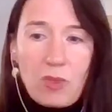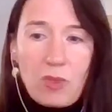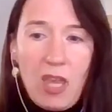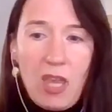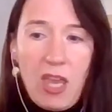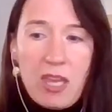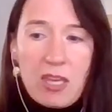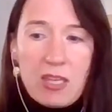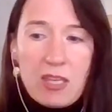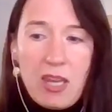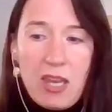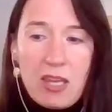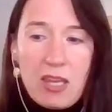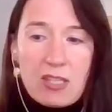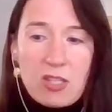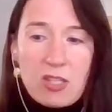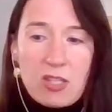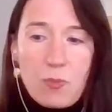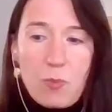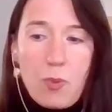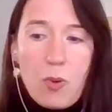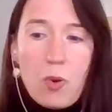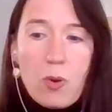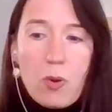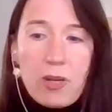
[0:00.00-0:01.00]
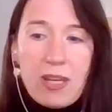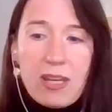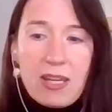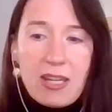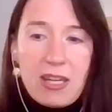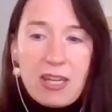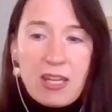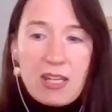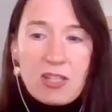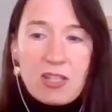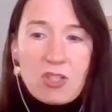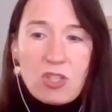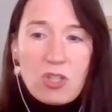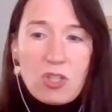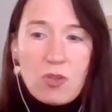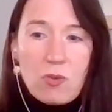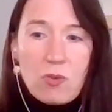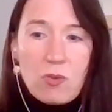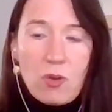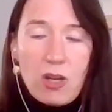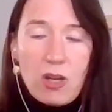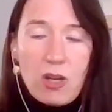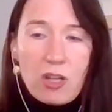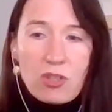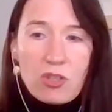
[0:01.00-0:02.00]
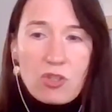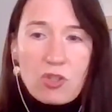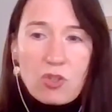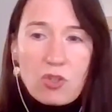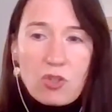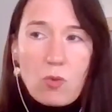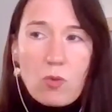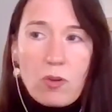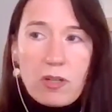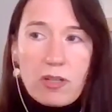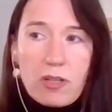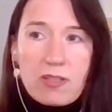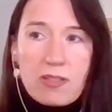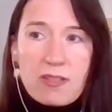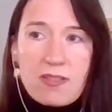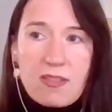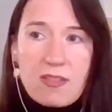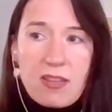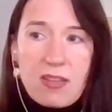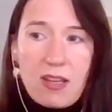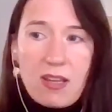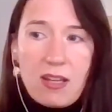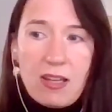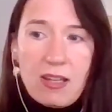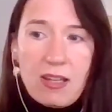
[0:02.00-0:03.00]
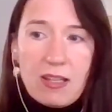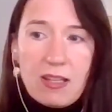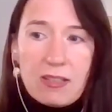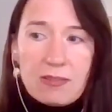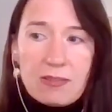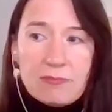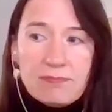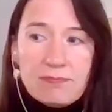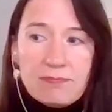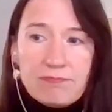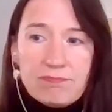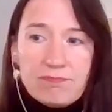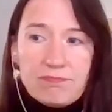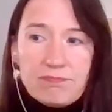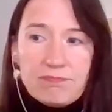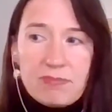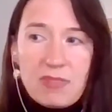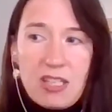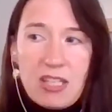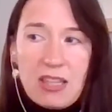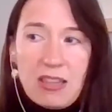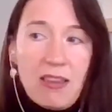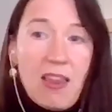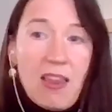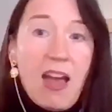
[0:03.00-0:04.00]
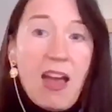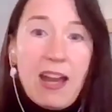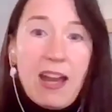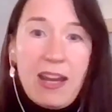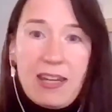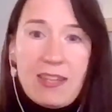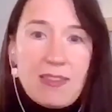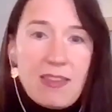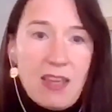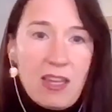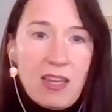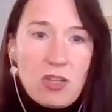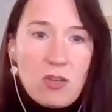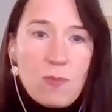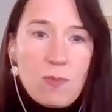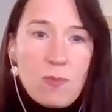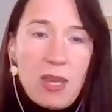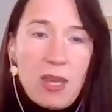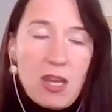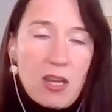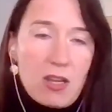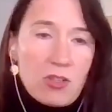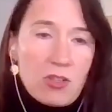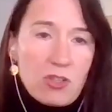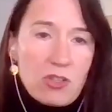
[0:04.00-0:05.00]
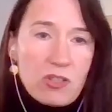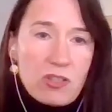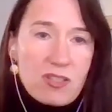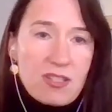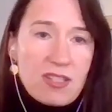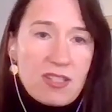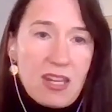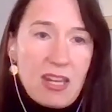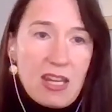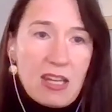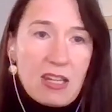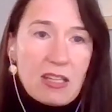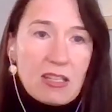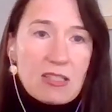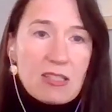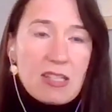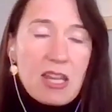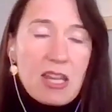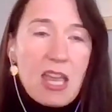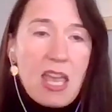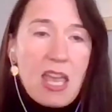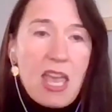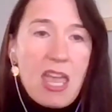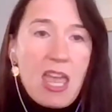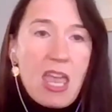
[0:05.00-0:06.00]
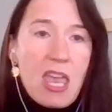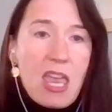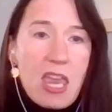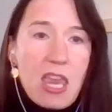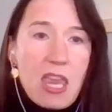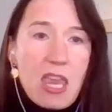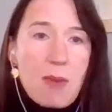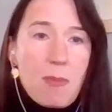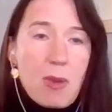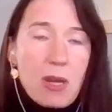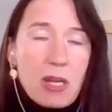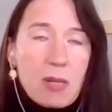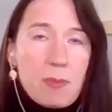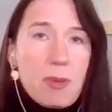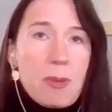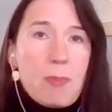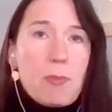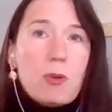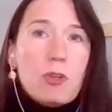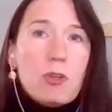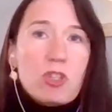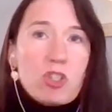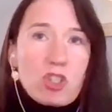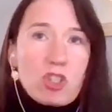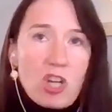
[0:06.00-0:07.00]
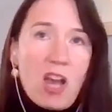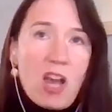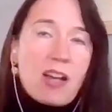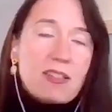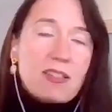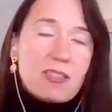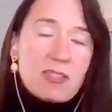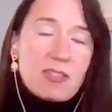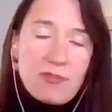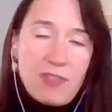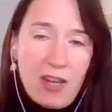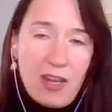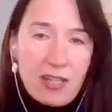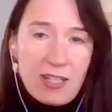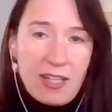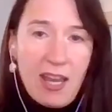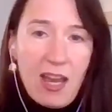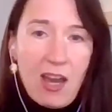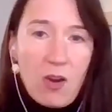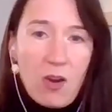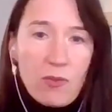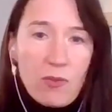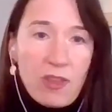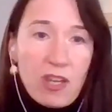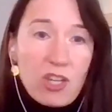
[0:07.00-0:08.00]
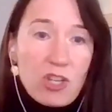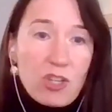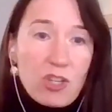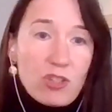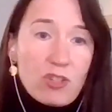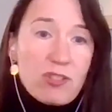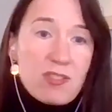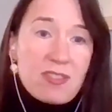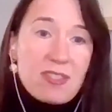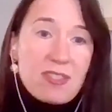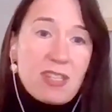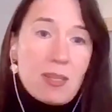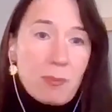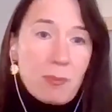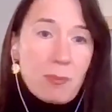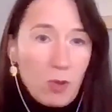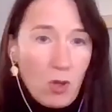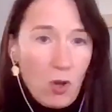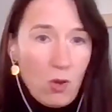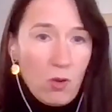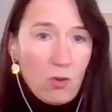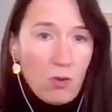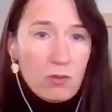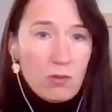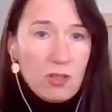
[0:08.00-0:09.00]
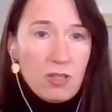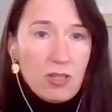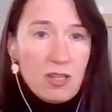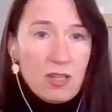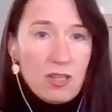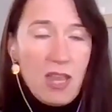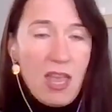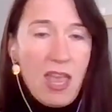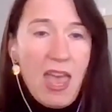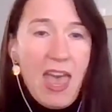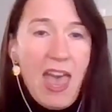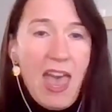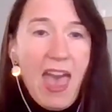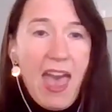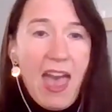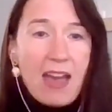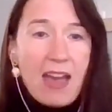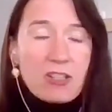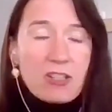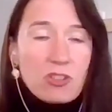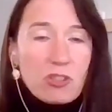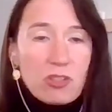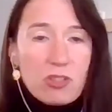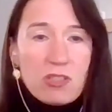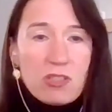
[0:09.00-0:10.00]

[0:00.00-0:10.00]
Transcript: to put it into a short line that you may understand, many people are shocked to find out that your zip code actually